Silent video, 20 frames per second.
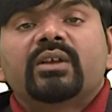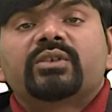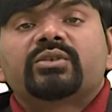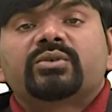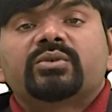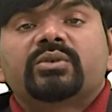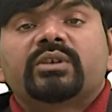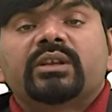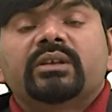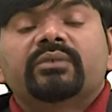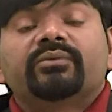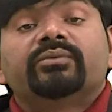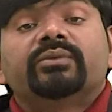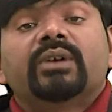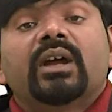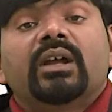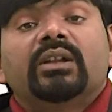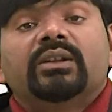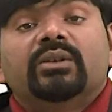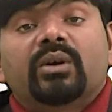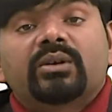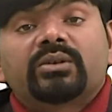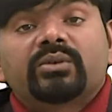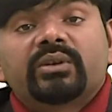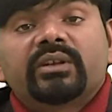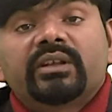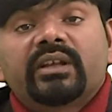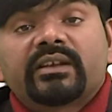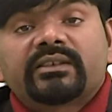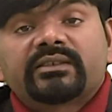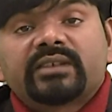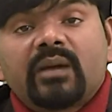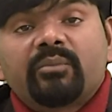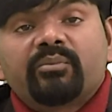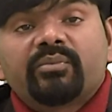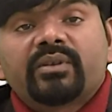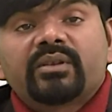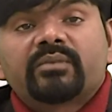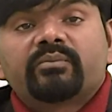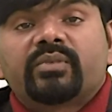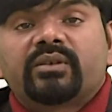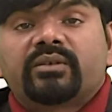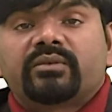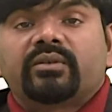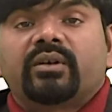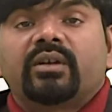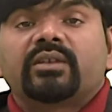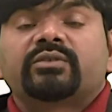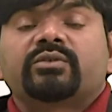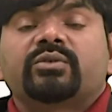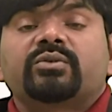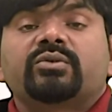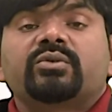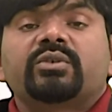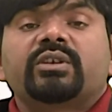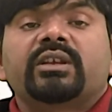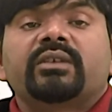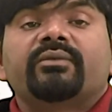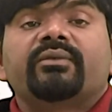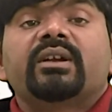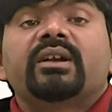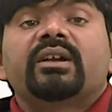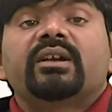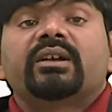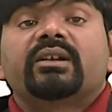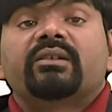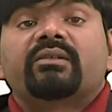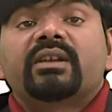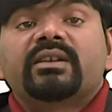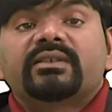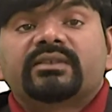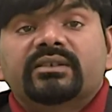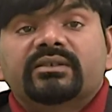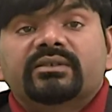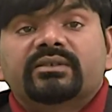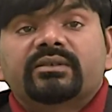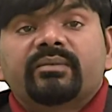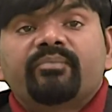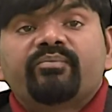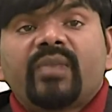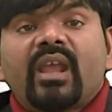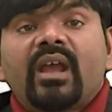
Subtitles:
to give not only example but also to give reasons.